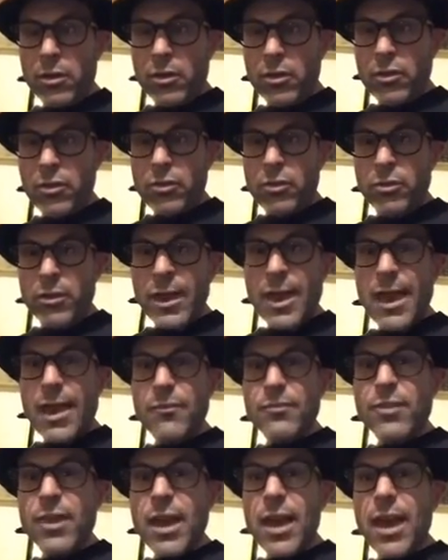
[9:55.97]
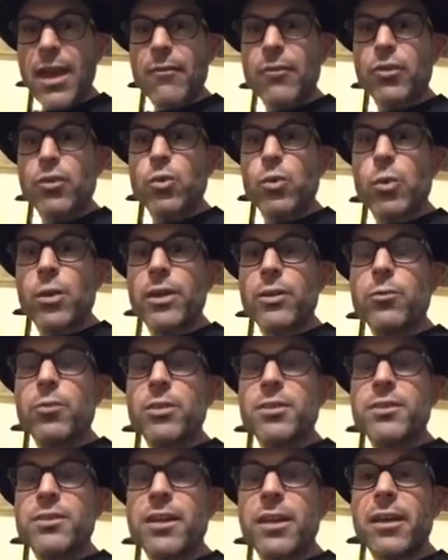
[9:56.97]
You don't have to have a
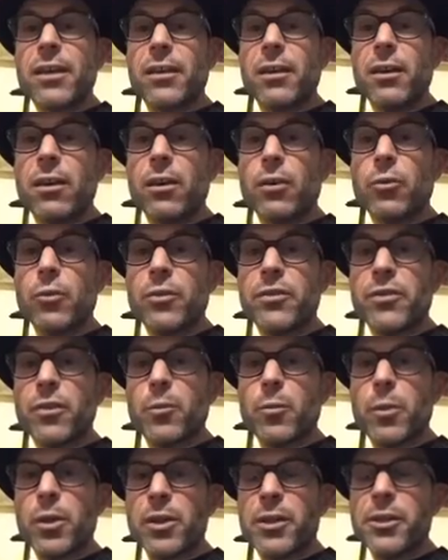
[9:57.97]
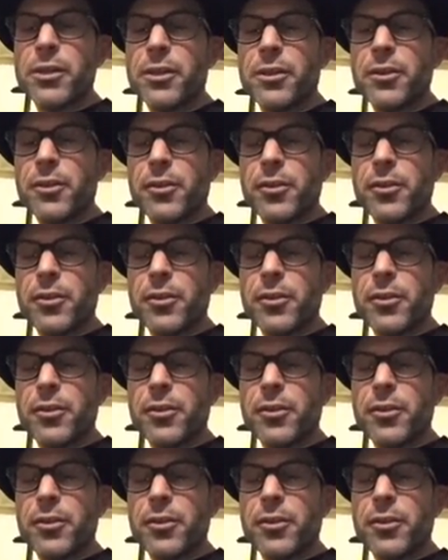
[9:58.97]
21-second hug with somebody.